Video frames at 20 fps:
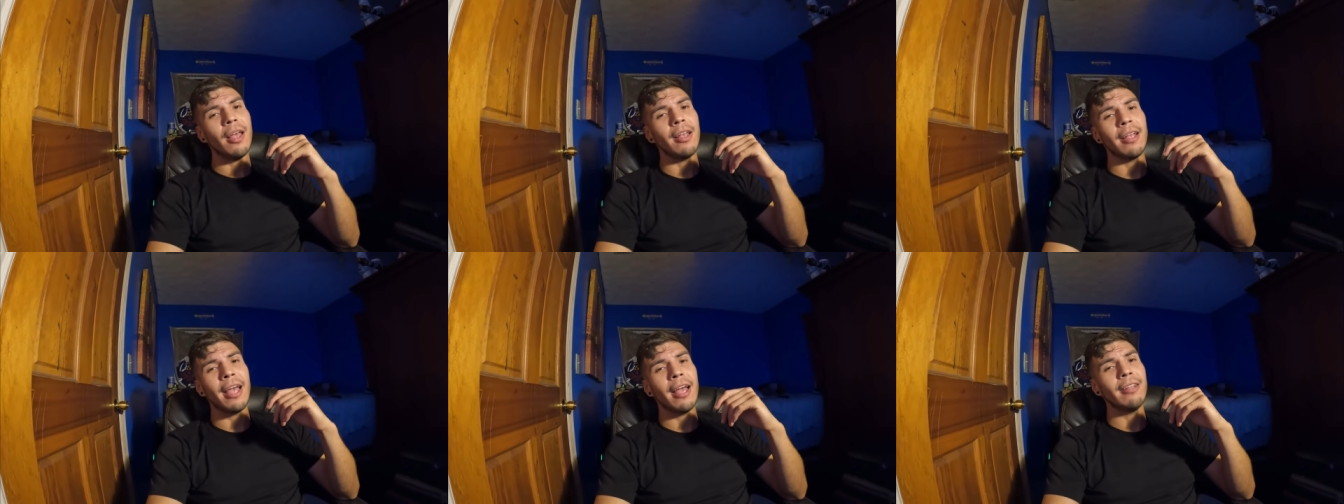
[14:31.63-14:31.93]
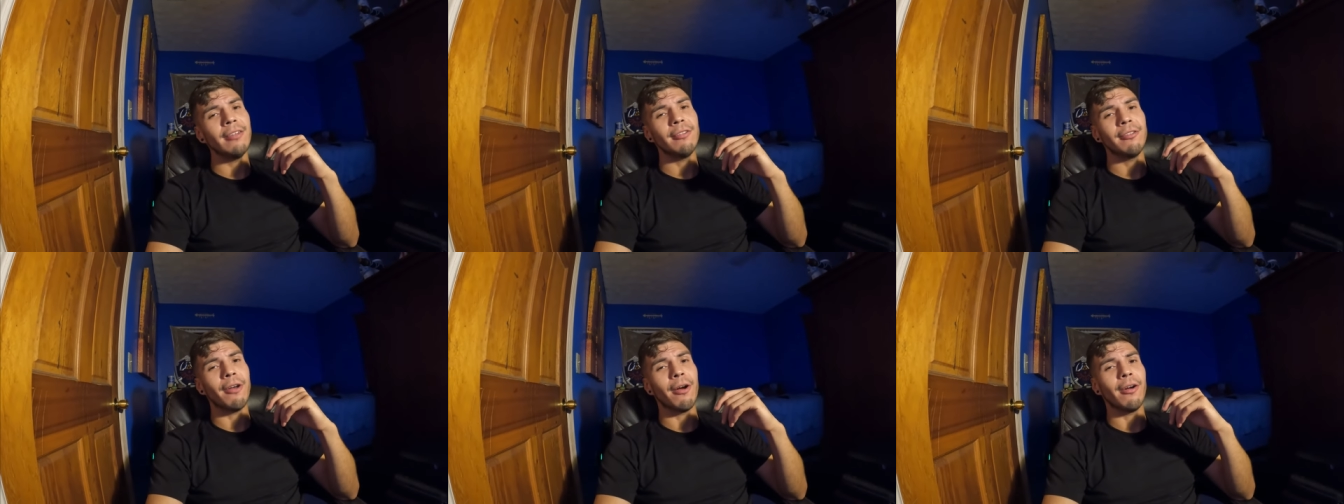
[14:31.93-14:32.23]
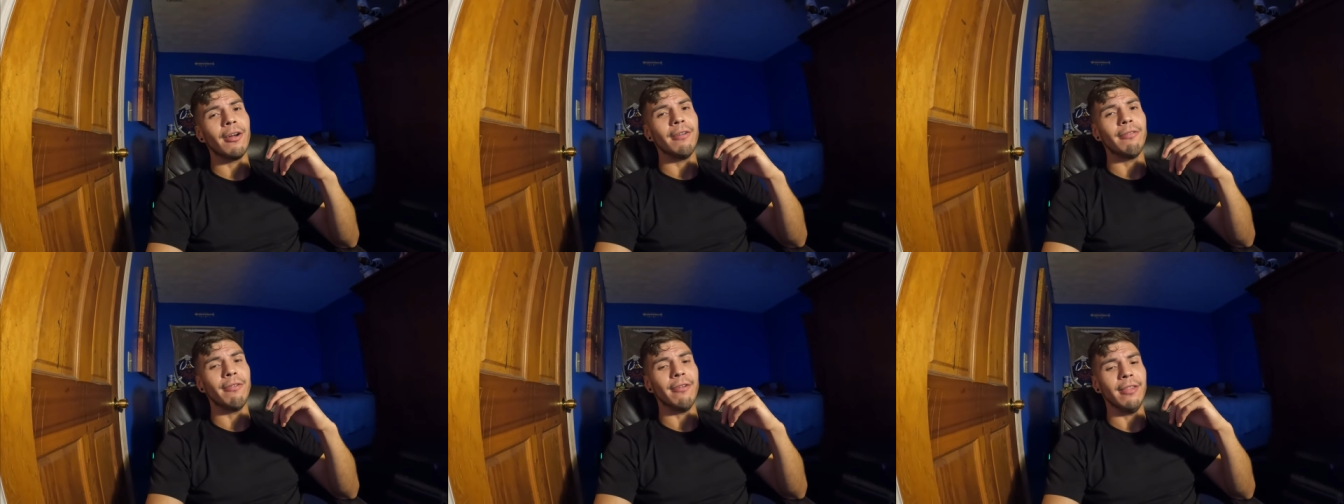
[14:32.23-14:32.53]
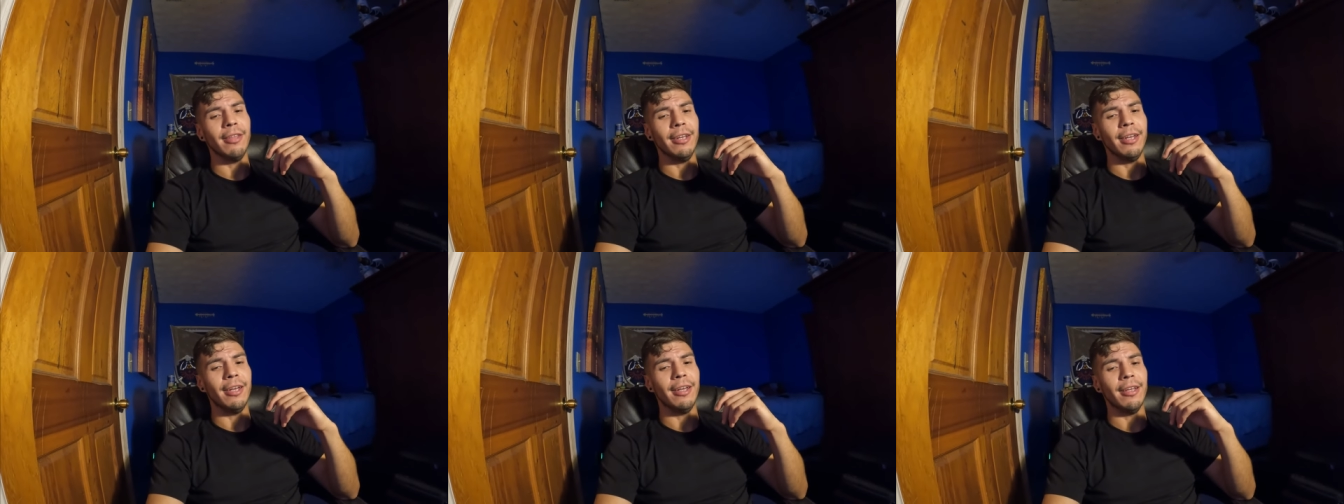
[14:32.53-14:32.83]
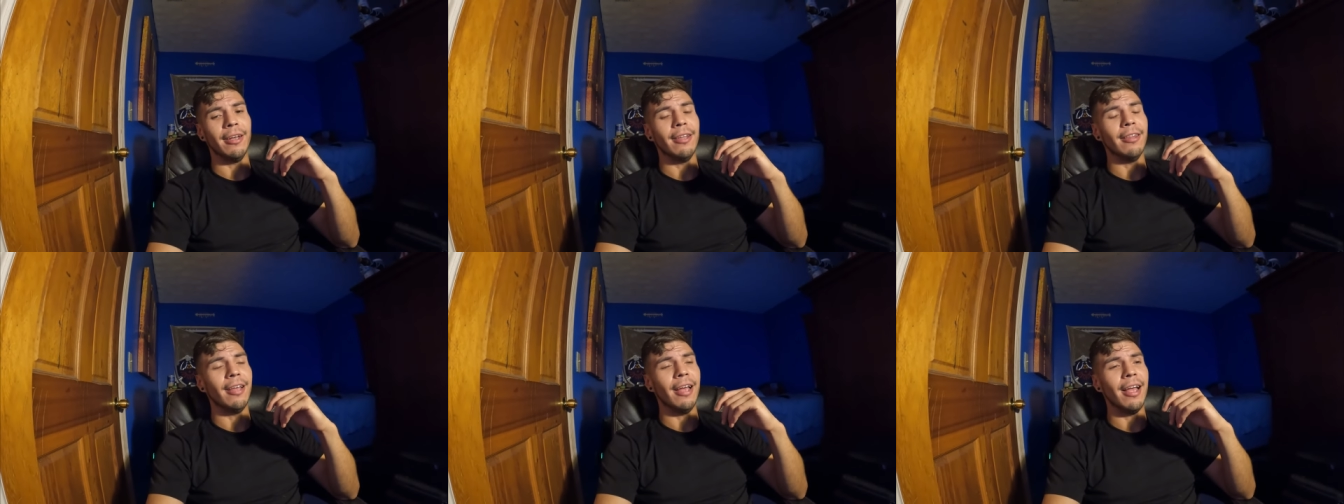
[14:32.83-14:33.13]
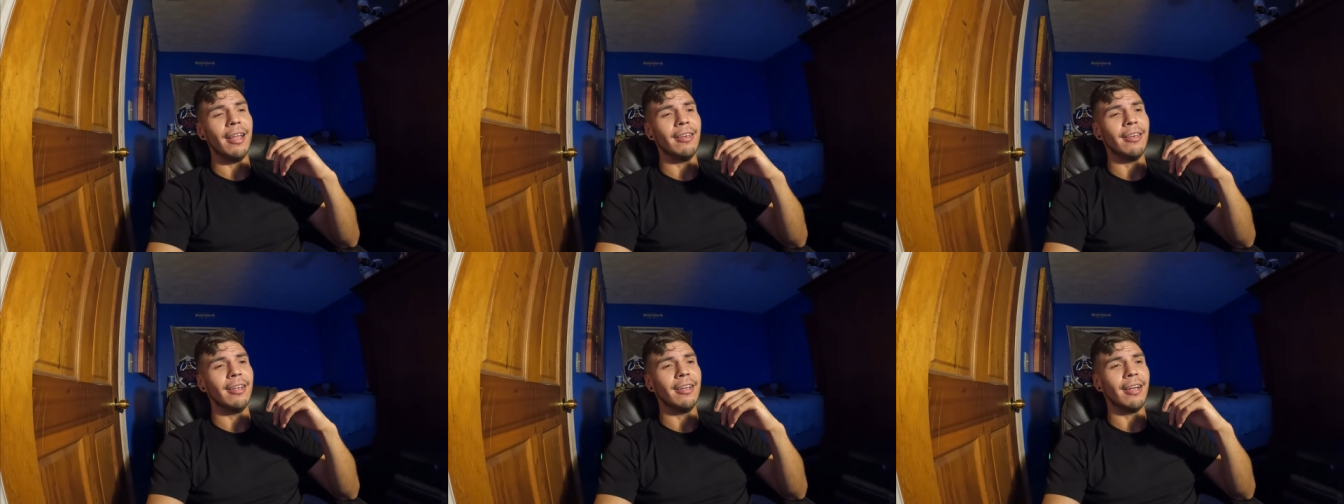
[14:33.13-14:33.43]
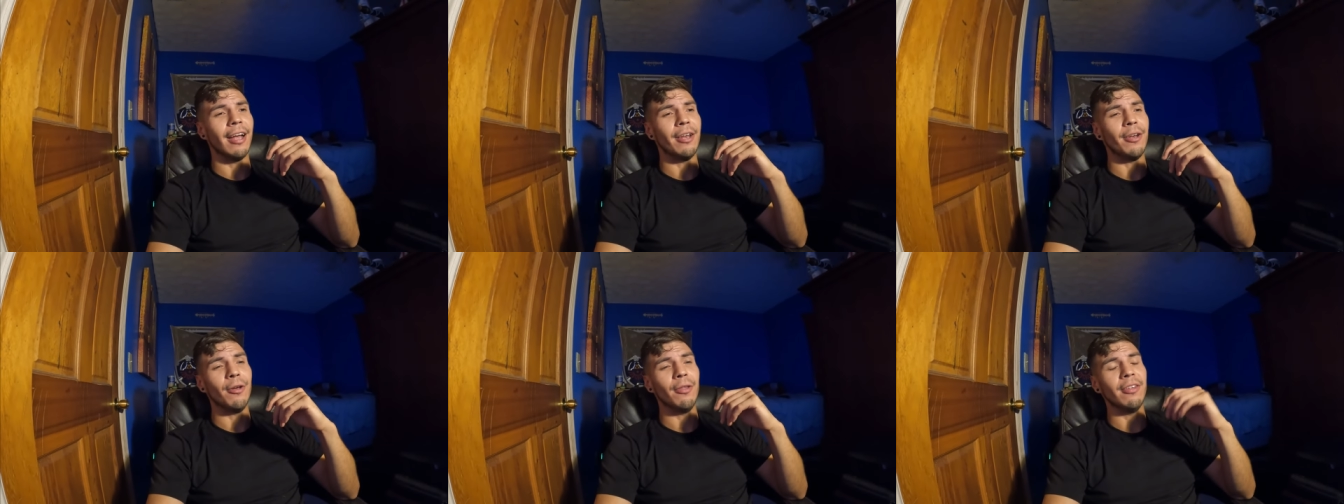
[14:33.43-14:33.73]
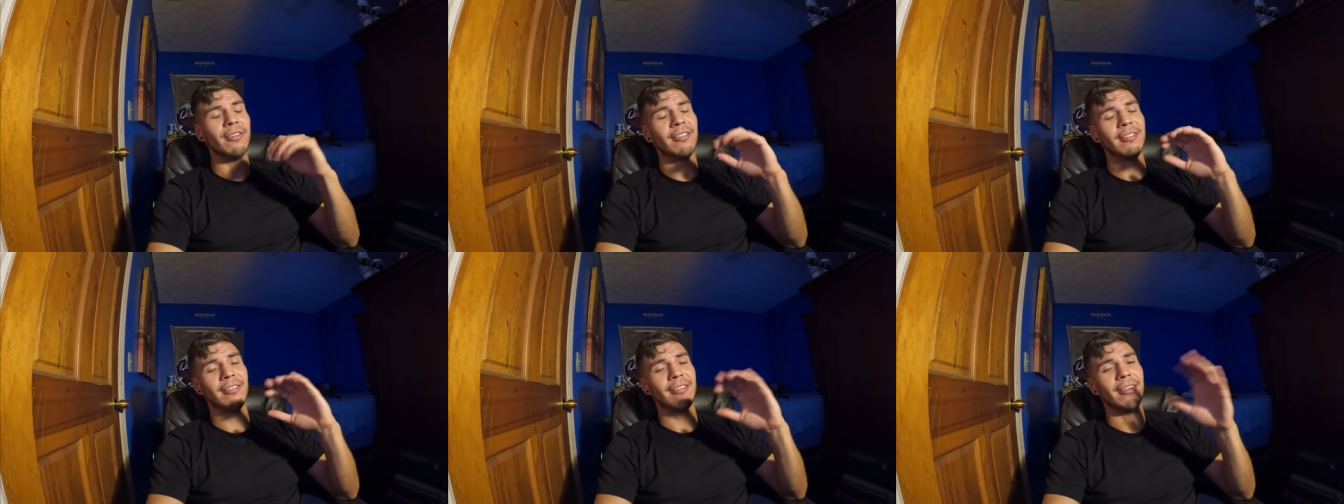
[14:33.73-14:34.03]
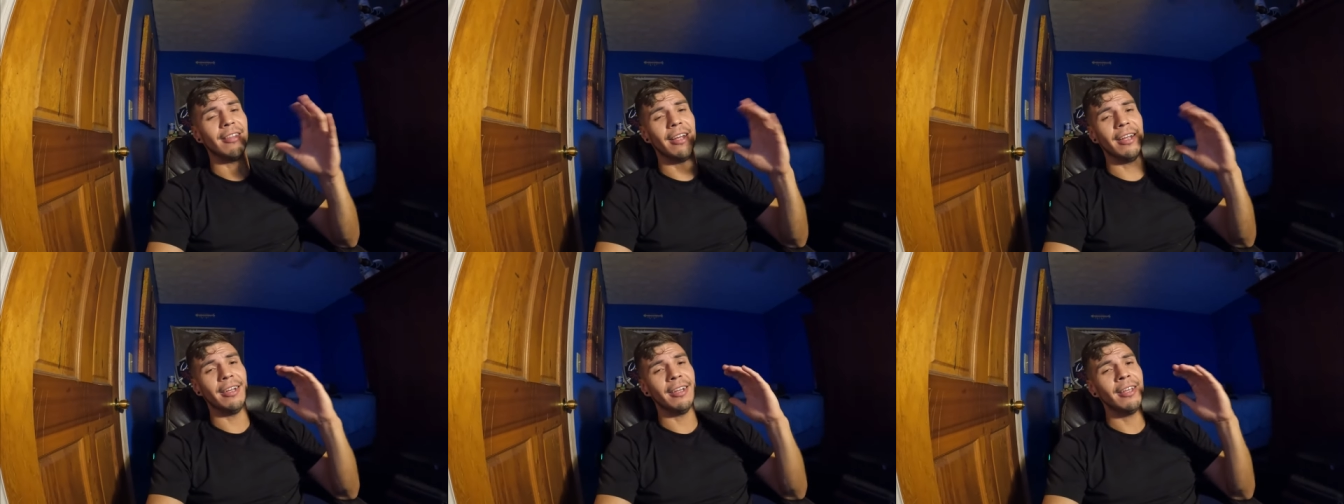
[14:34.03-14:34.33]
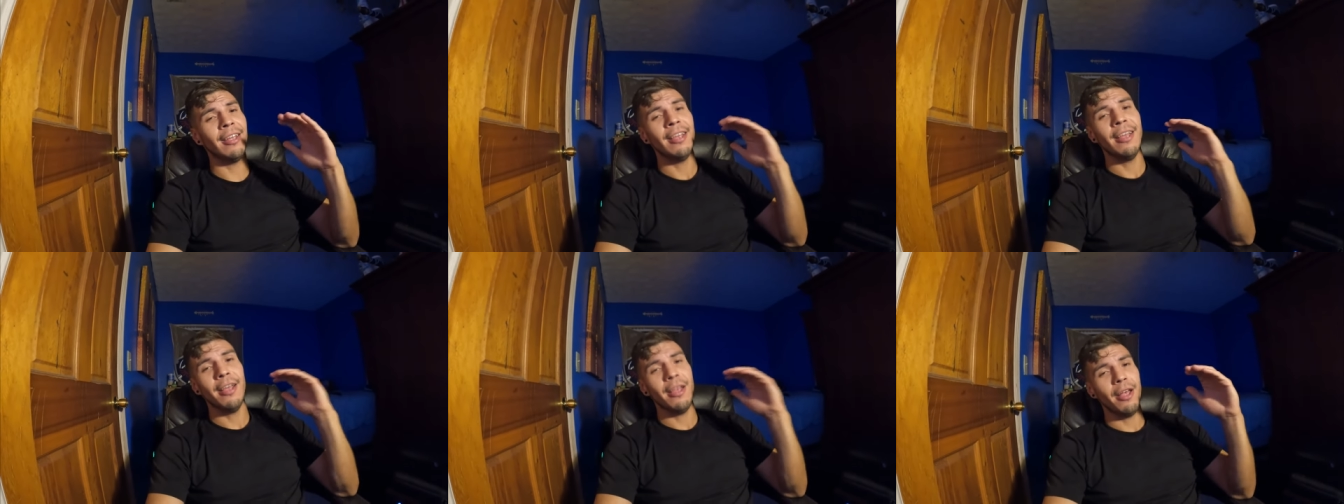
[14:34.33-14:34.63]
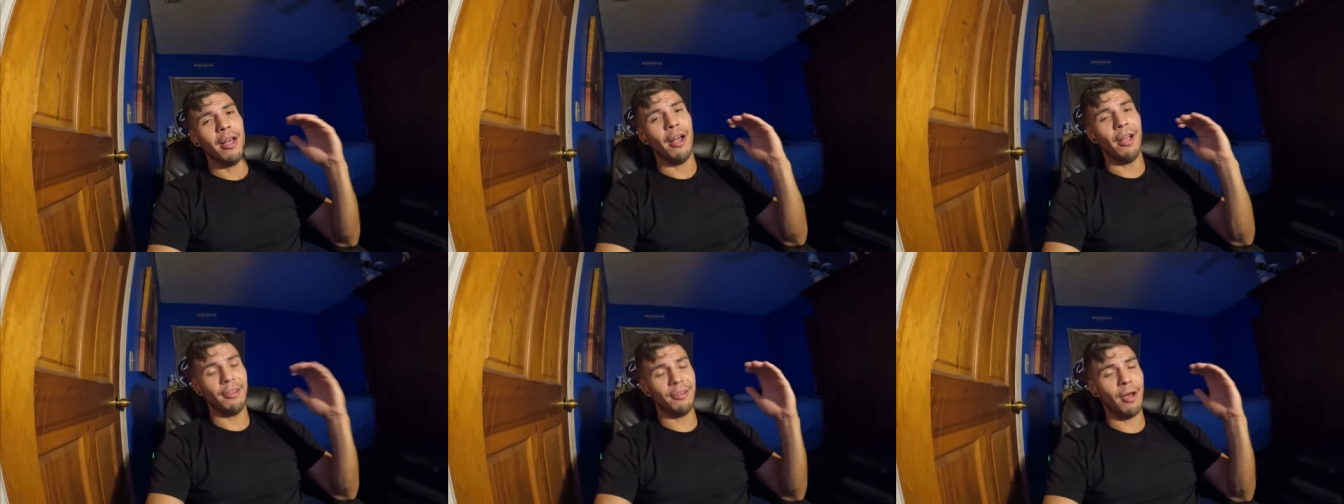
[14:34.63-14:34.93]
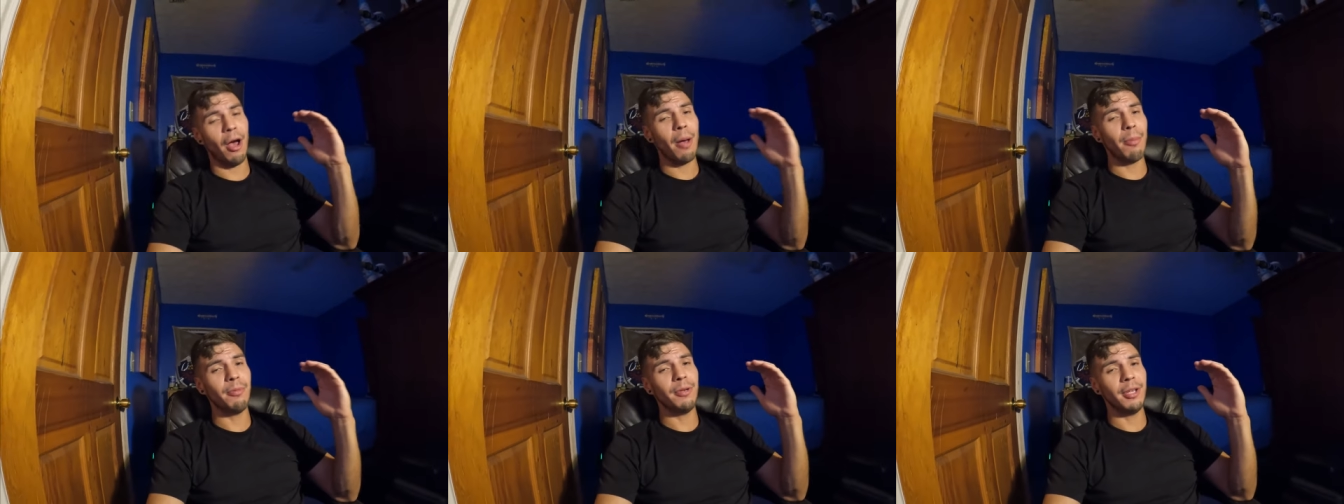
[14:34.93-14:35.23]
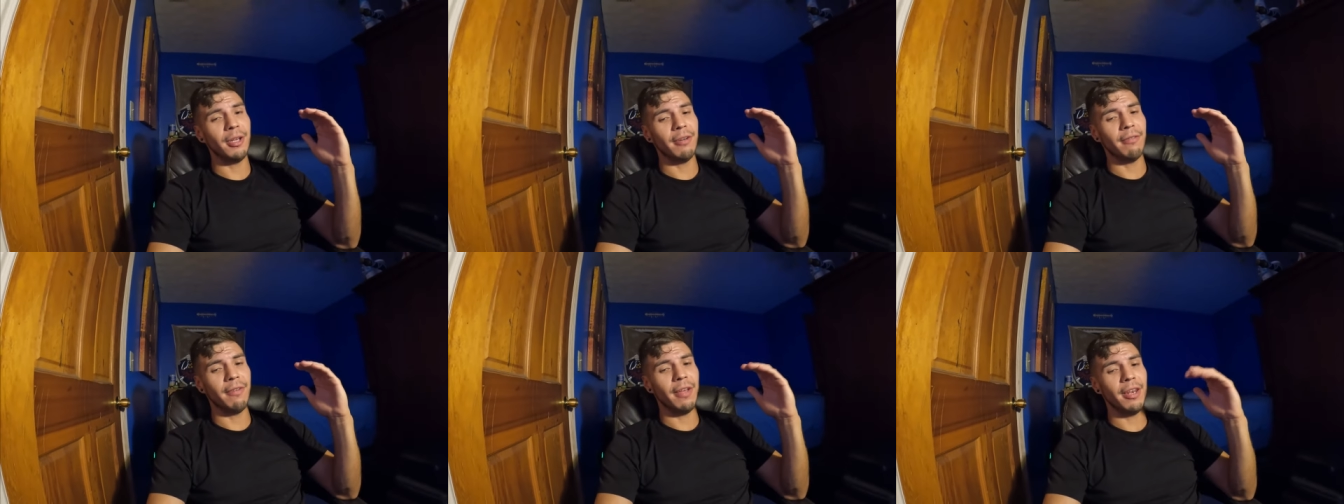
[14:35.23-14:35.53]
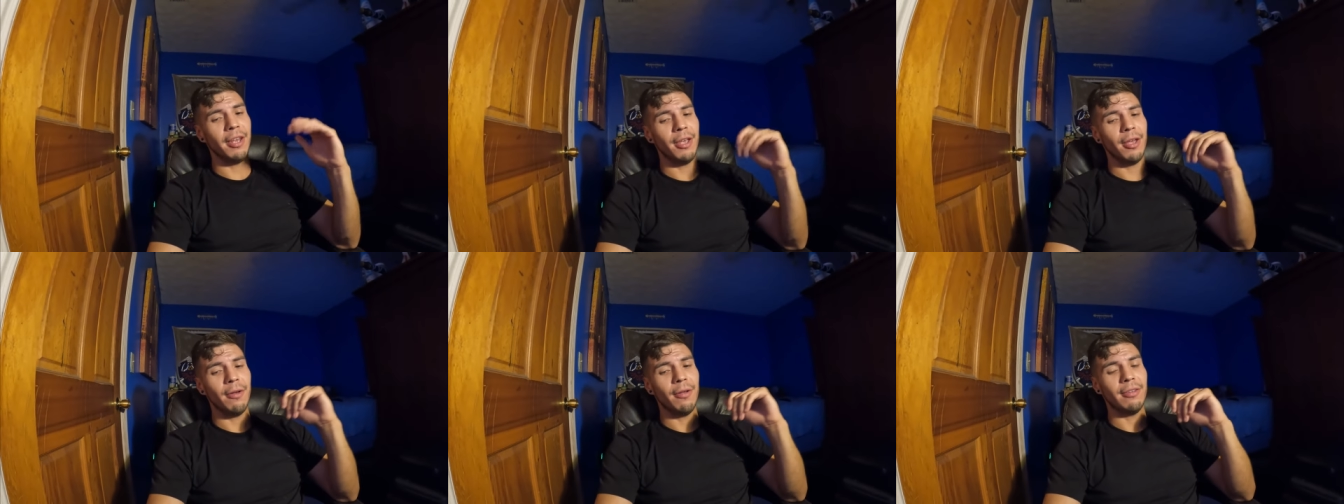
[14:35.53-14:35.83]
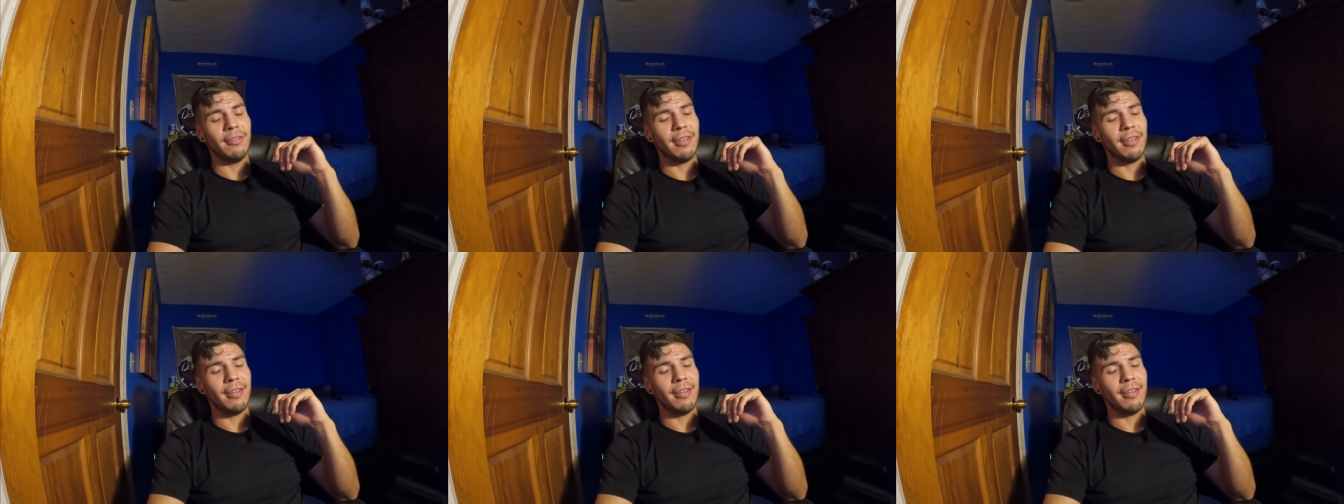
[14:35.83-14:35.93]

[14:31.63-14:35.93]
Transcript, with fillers: again, sorry for the uh, the ending. I know this isn't like a top tier video.